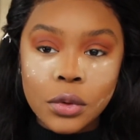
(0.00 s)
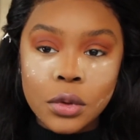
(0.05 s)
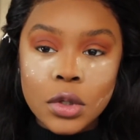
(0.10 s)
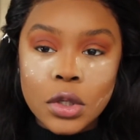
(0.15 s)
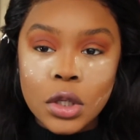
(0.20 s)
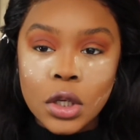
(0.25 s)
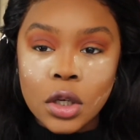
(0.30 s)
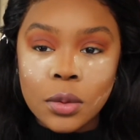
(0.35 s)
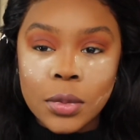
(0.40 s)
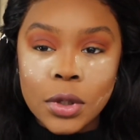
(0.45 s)

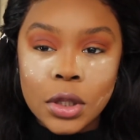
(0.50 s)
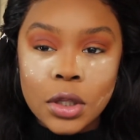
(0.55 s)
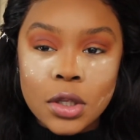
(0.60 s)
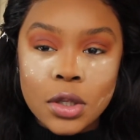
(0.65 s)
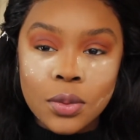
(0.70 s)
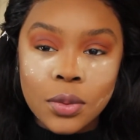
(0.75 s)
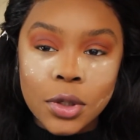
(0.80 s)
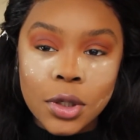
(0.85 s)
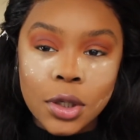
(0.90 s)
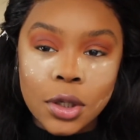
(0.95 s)
It's gonna be
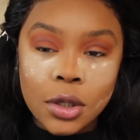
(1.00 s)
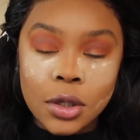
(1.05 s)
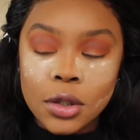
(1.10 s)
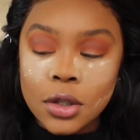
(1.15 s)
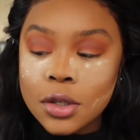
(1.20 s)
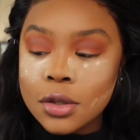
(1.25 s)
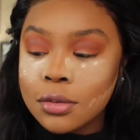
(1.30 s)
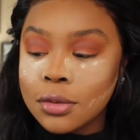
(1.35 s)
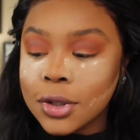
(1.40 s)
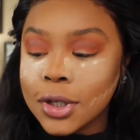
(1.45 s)
this one here.
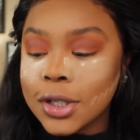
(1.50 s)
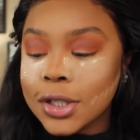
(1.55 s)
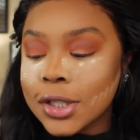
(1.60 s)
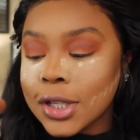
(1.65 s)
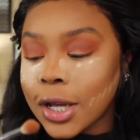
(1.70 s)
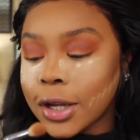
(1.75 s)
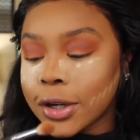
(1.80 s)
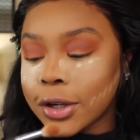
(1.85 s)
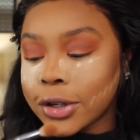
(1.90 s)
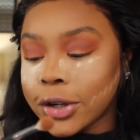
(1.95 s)
This one is
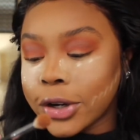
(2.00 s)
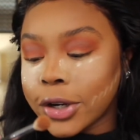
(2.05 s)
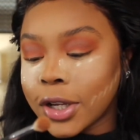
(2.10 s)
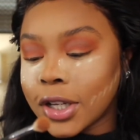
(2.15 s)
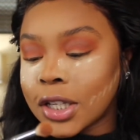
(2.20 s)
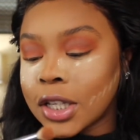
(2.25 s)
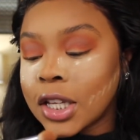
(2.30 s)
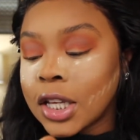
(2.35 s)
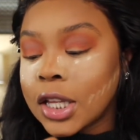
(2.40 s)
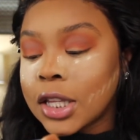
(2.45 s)
kind of
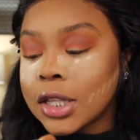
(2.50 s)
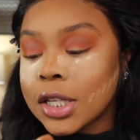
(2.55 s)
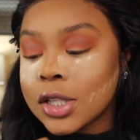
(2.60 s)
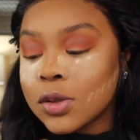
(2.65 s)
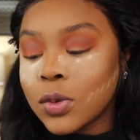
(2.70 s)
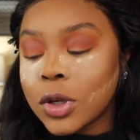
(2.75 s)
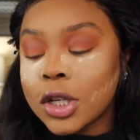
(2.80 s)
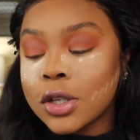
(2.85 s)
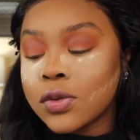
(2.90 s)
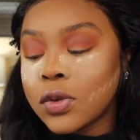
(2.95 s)
dirty.
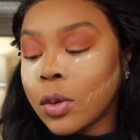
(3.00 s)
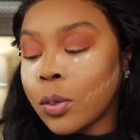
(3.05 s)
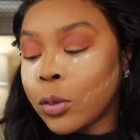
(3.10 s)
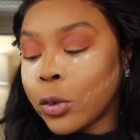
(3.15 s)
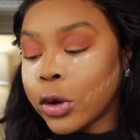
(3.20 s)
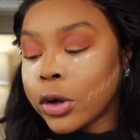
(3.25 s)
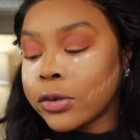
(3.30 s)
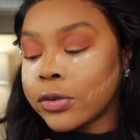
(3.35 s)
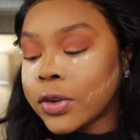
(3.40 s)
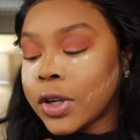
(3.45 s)
This one is from
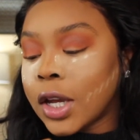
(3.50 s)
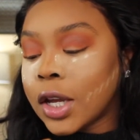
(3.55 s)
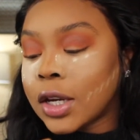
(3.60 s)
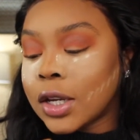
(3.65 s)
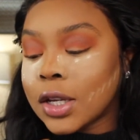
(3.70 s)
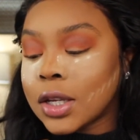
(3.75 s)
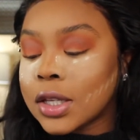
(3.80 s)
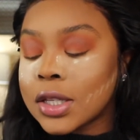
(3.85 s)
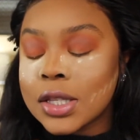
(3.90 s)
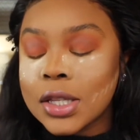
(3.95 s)
Morphe, and
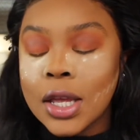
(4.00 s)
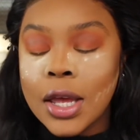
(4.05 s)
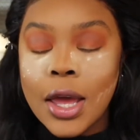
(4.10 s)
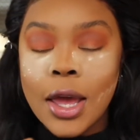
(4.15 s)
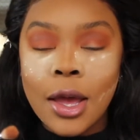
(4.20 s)
it is the